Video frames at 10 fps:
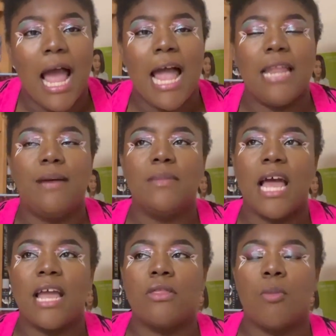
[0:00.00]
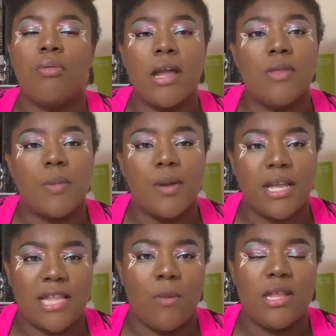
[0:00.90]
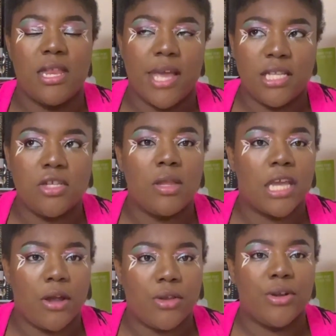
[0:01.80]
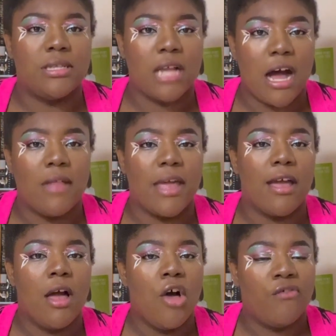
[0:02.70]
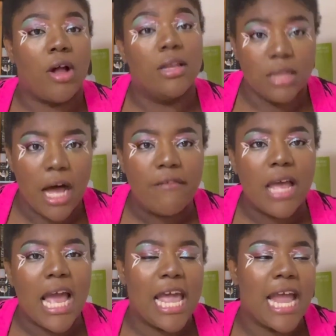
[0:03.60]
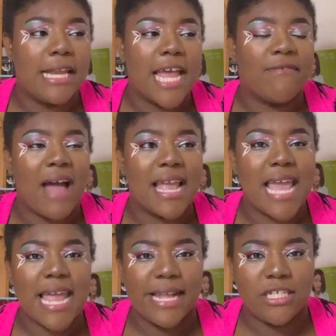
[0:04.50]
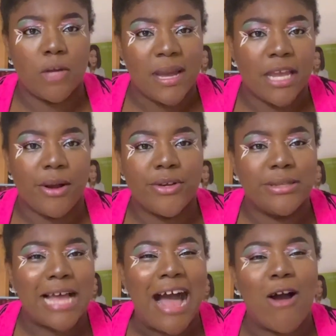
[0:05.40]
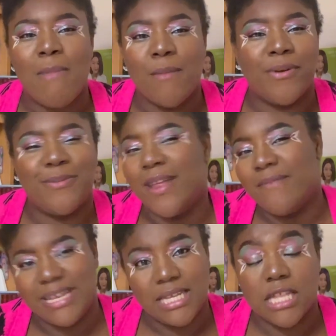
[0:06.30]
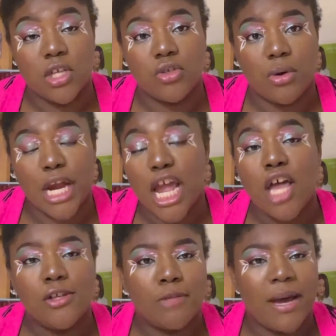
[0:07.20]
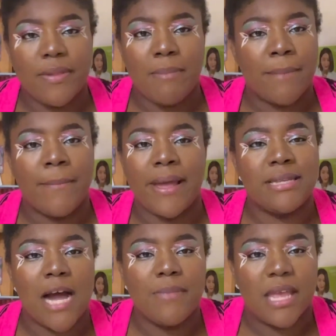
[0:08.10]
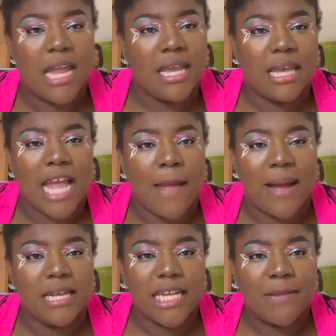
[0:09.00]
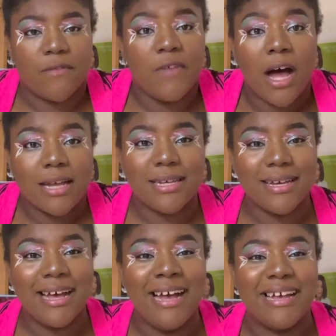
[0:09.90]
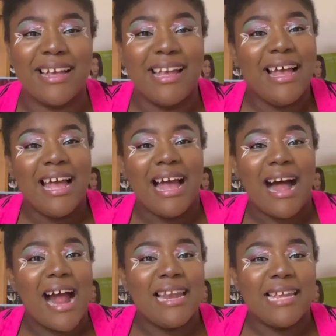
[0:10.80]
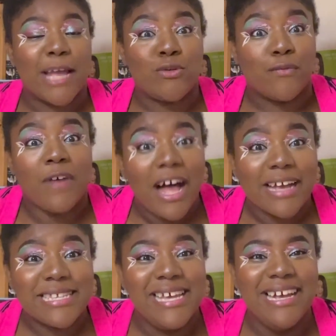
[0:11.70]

And I'm like, the point of the book is that we need to get to know the characters and how they fall in love. And if I can't get to know my characters, how am I supposed to be invested in the story? So probably by the time the ending came, I didn't give a fuck. I didn't give 2 fucks.